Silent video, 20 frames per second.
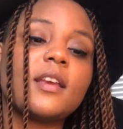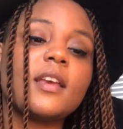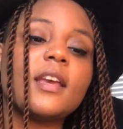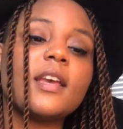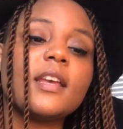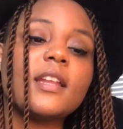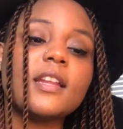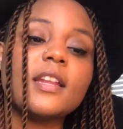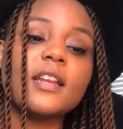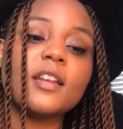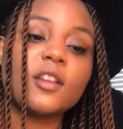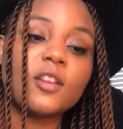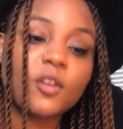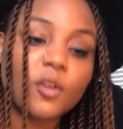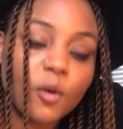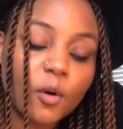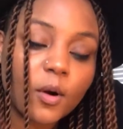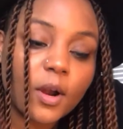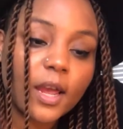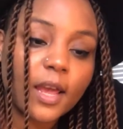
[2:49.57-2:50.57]
in
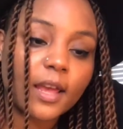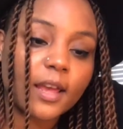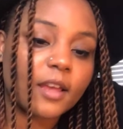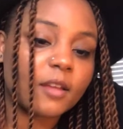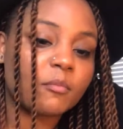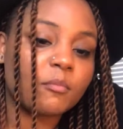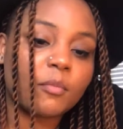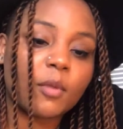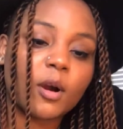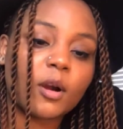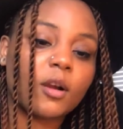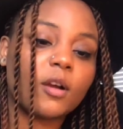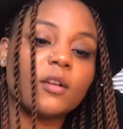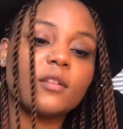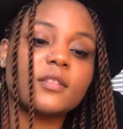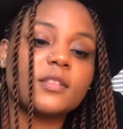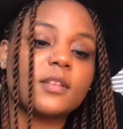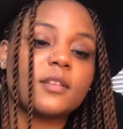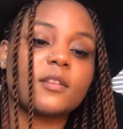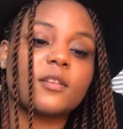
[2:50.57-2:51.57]
your head
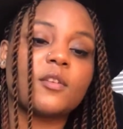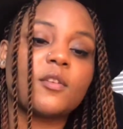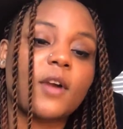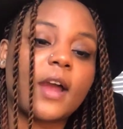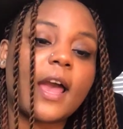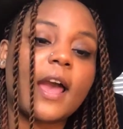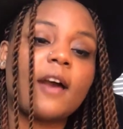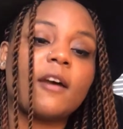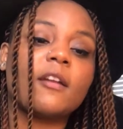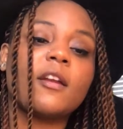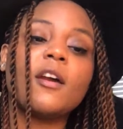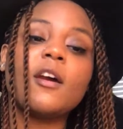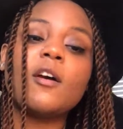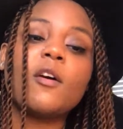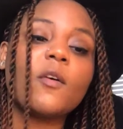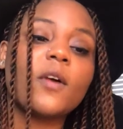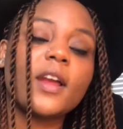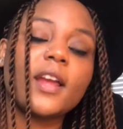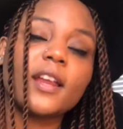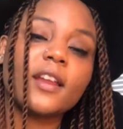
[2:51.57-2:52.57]
burrowed to the ground,
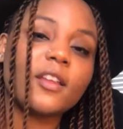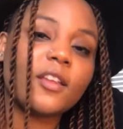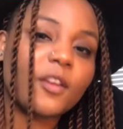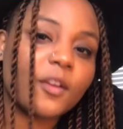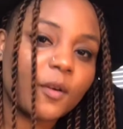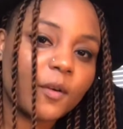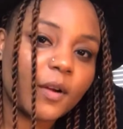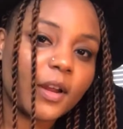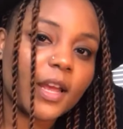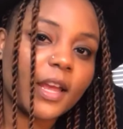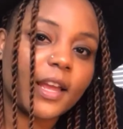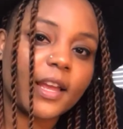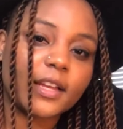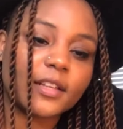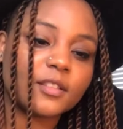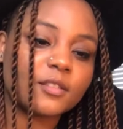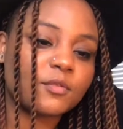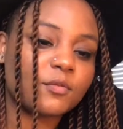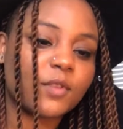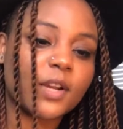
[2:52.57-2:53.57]
or in your
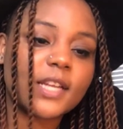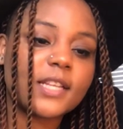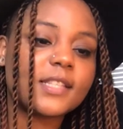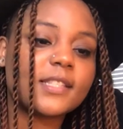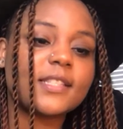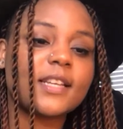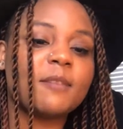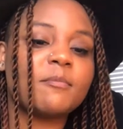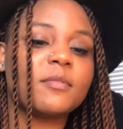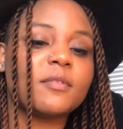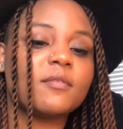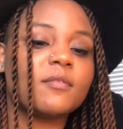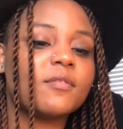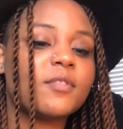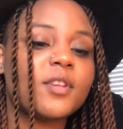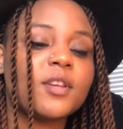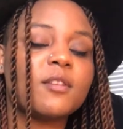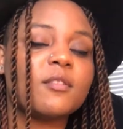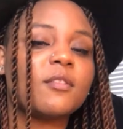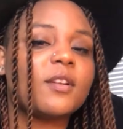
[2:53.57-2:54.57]
hands raised up in
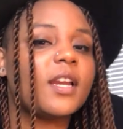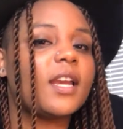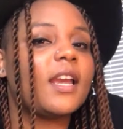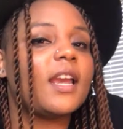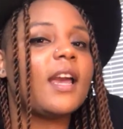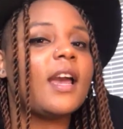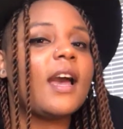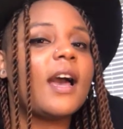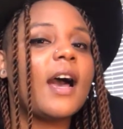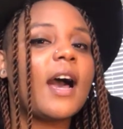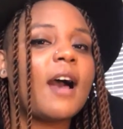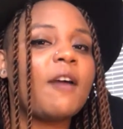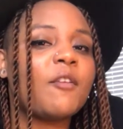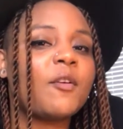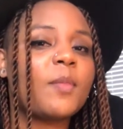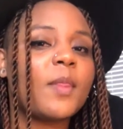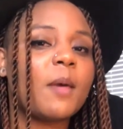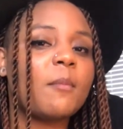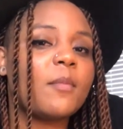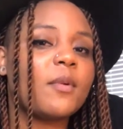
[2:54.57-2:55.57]
fury. I
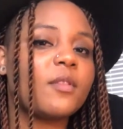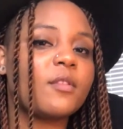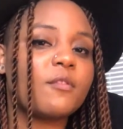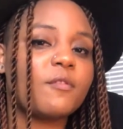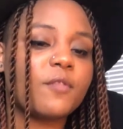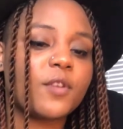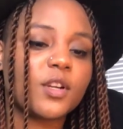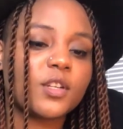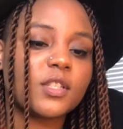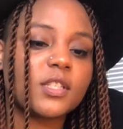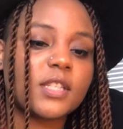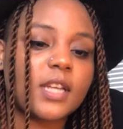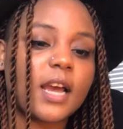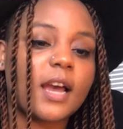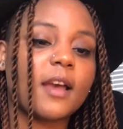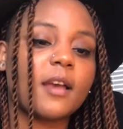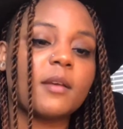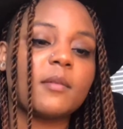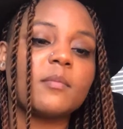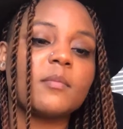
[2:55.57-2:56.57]
remember the first
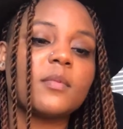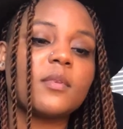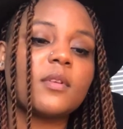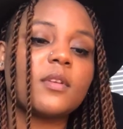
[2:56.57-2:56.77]
time.